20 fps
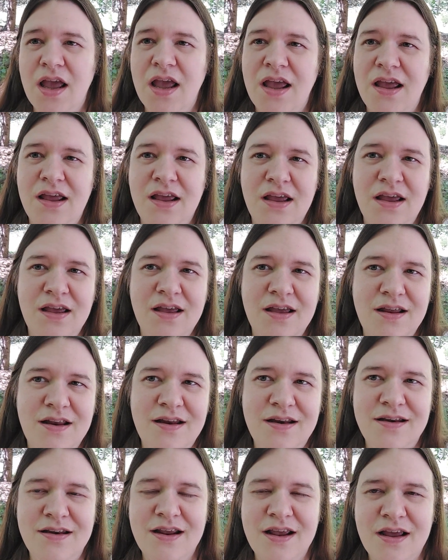
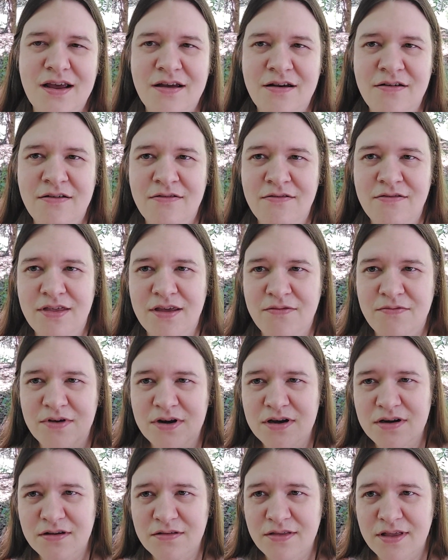and how they
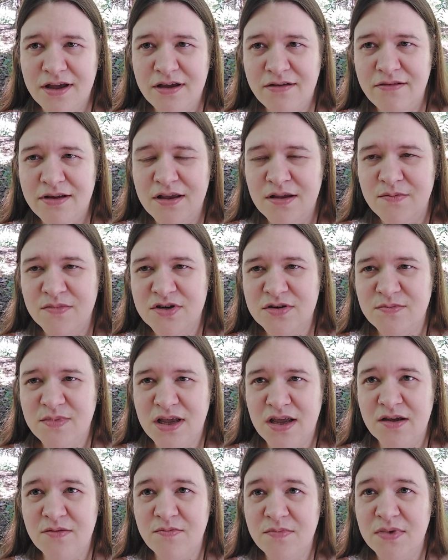wouldn't allow him to
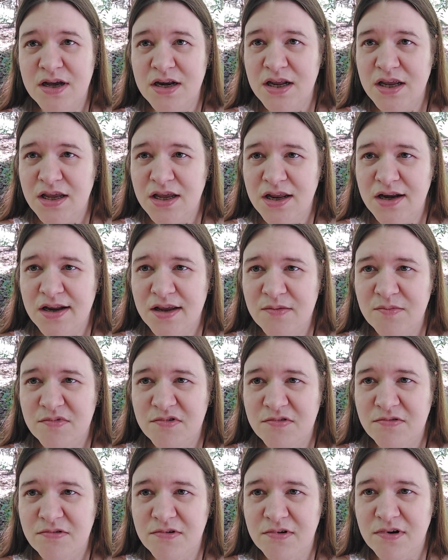make money
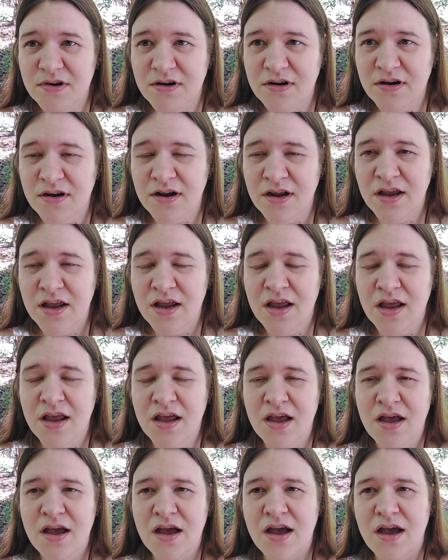anymore.
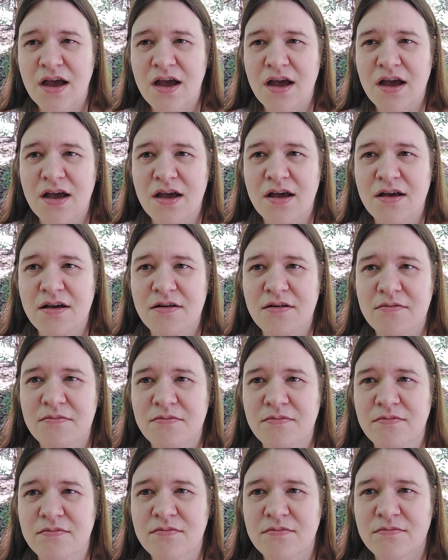
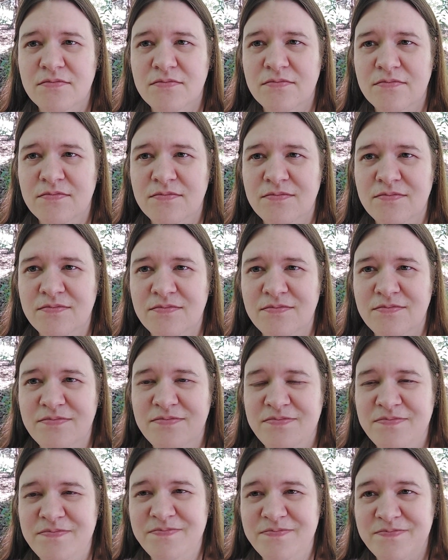Um,
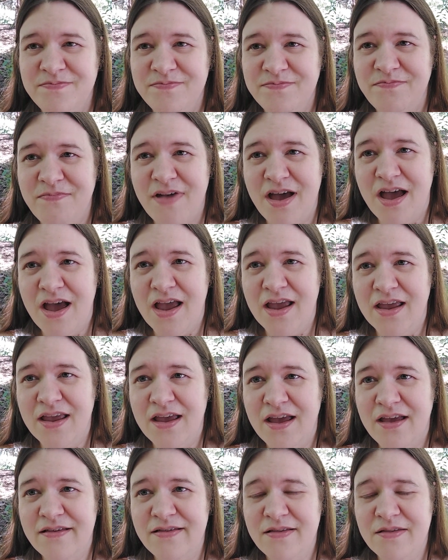I
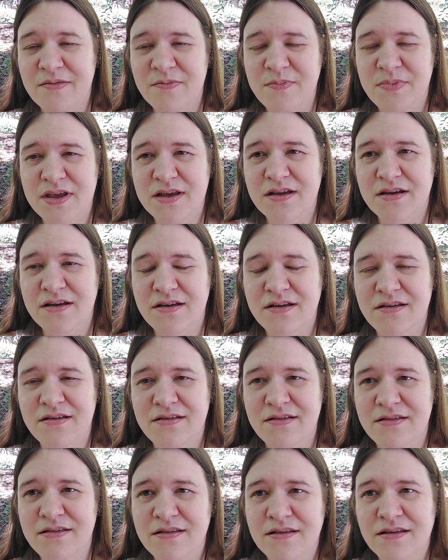guess
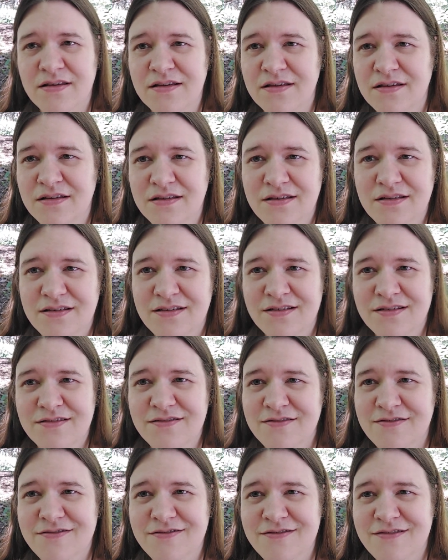because
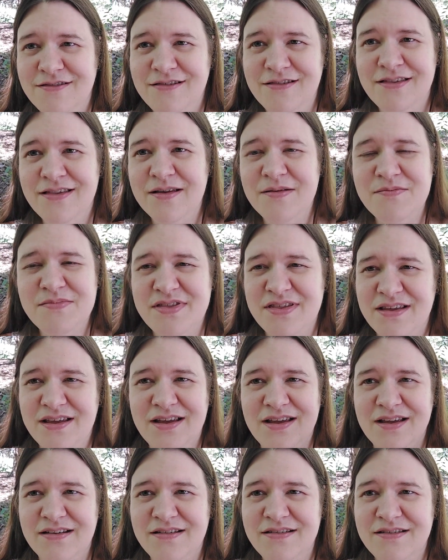
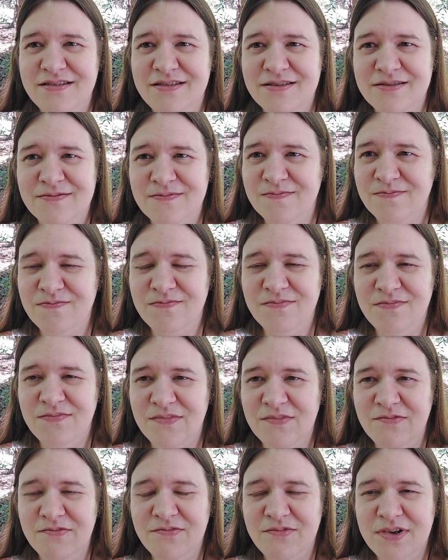something just
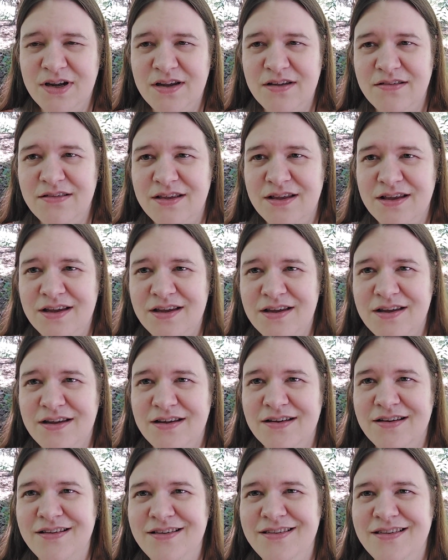
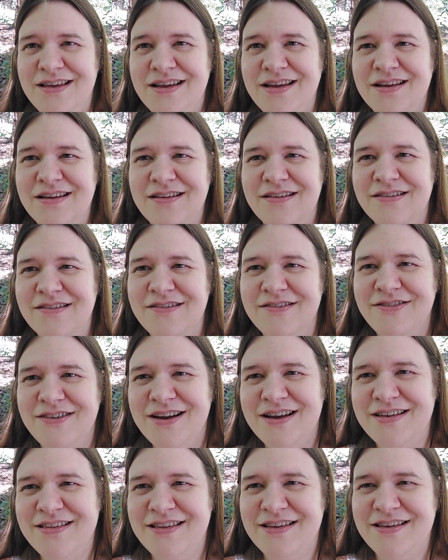really like
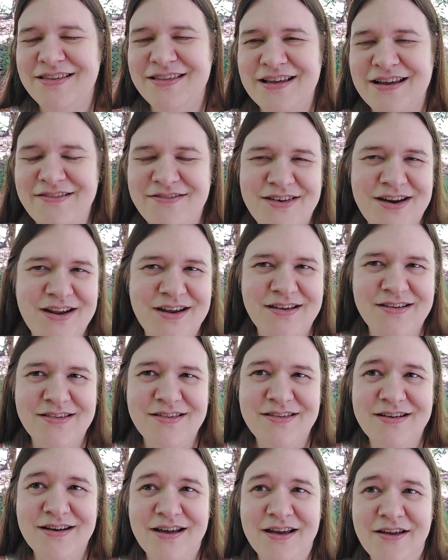crazy sounding
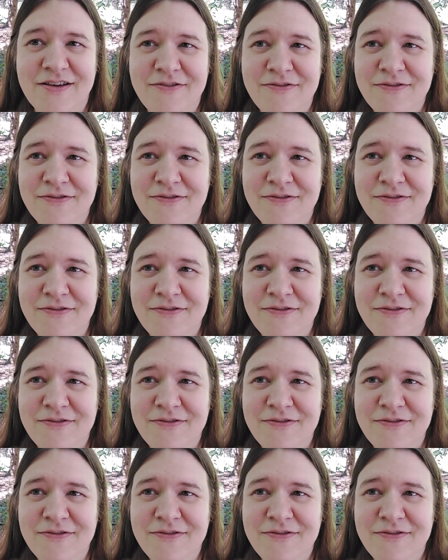stuff.